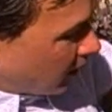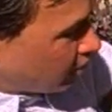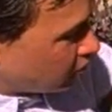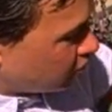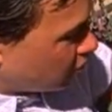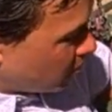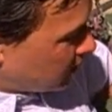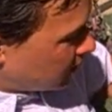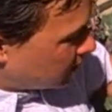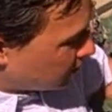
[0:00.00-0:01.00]
Asian
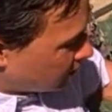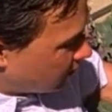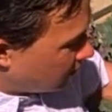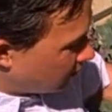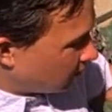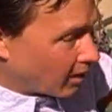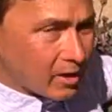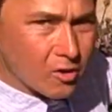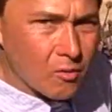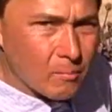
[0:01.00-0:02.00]
greens,
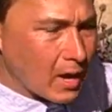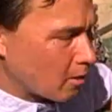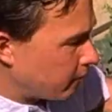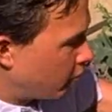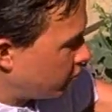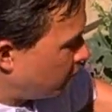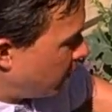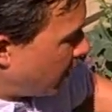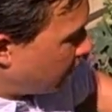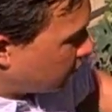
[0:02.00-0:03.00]
lighter, mild
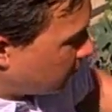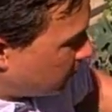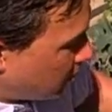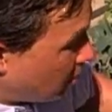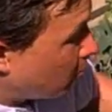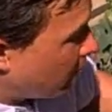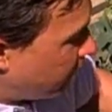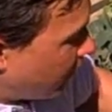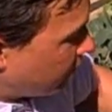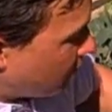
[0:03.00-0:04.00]
version. We have some, oh,
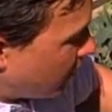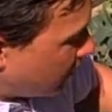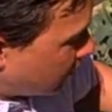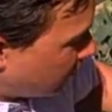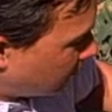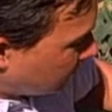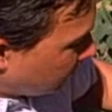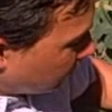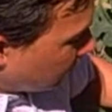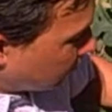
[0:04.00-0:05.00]
my favorite right here.
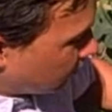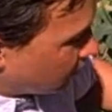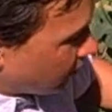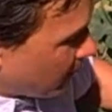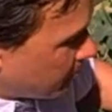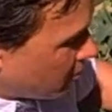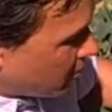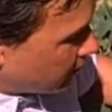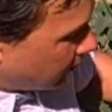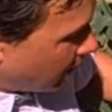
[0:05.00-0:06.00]
This is
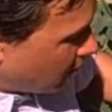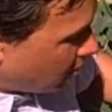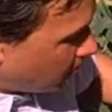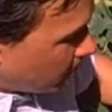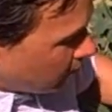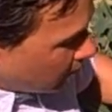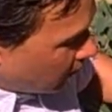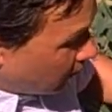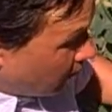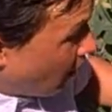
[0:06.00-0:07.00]
Siberian kale,
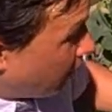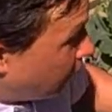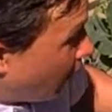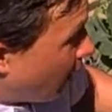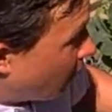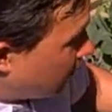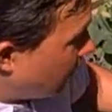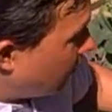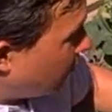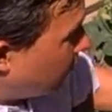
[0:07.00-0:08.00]
not
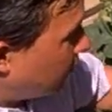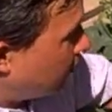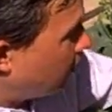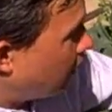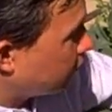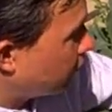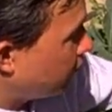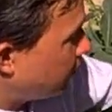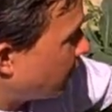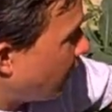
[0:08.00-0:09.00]
flowering yet, really good. Also the